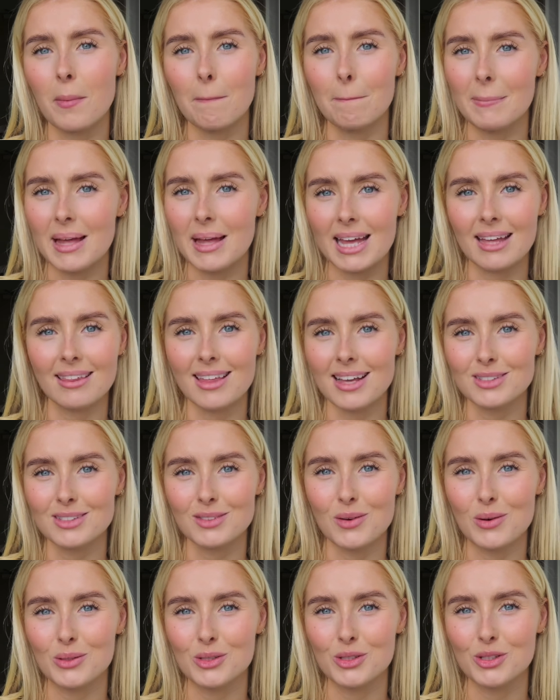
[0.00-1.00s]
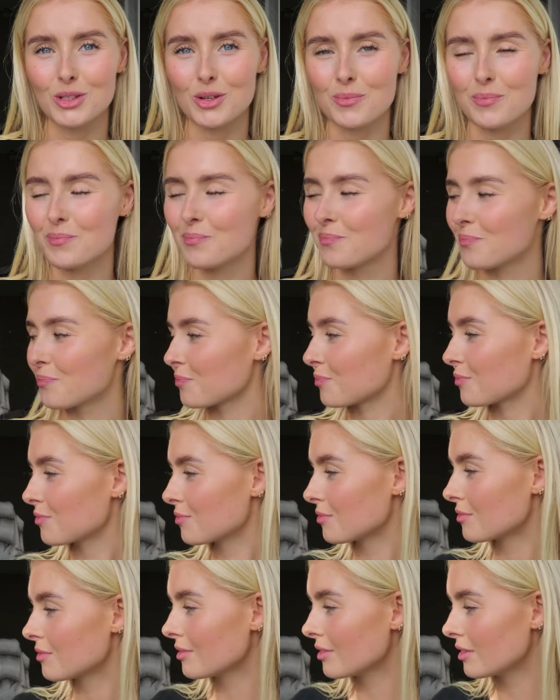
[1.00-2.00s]
make this costume.
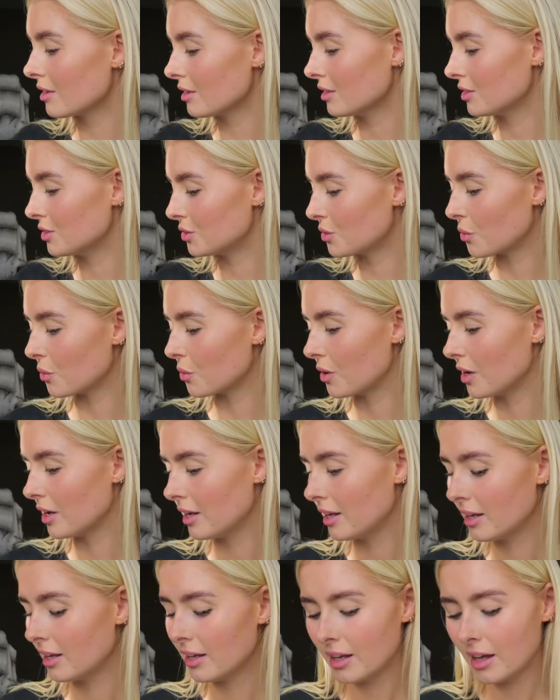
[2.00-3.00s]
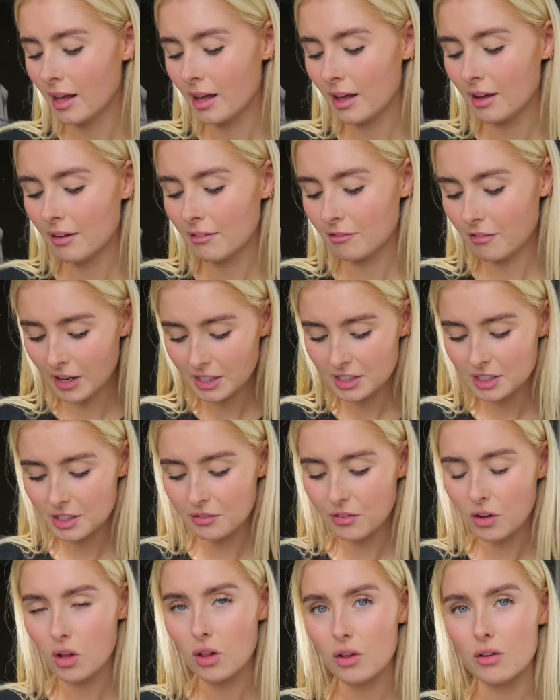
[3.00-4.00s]
So first
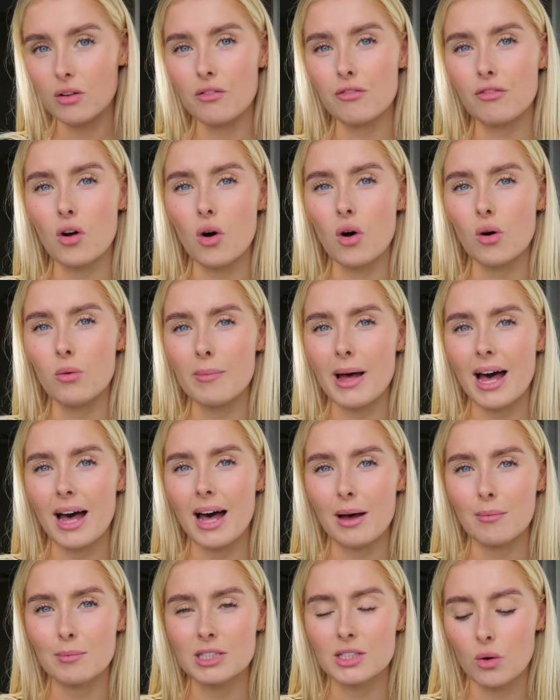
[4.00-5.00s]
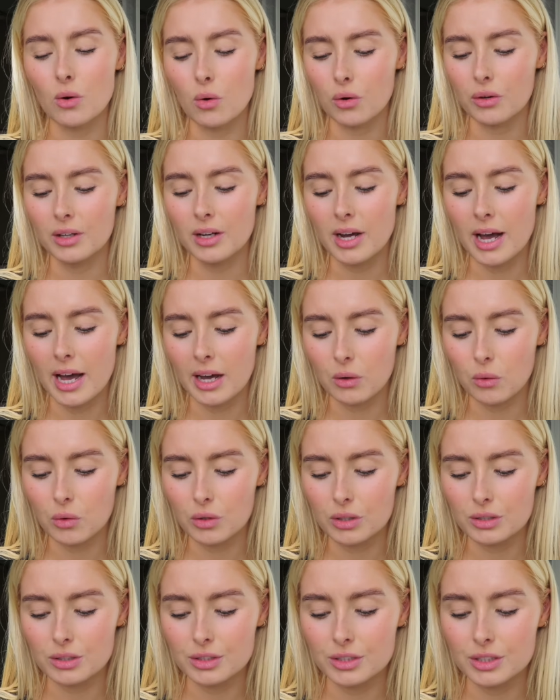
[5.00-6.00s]
of all, from Amazon I
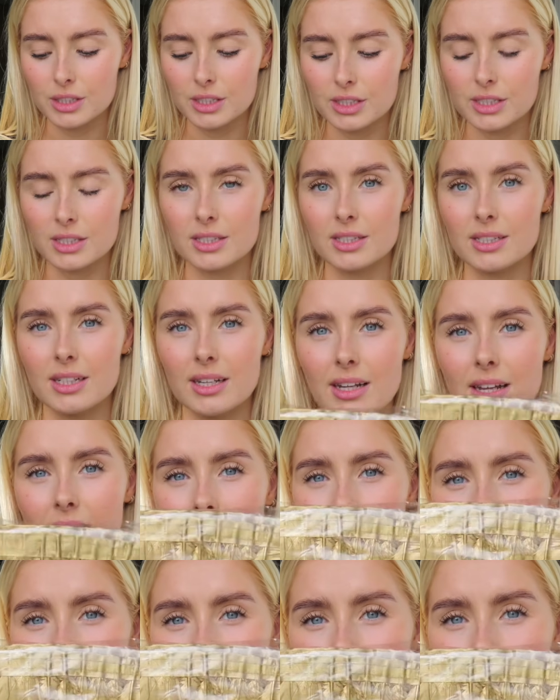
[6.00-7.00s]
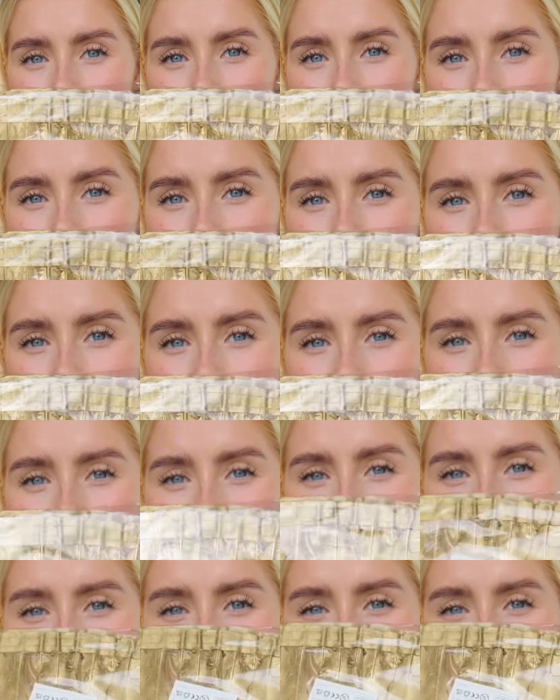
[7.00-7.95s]
ordered this, which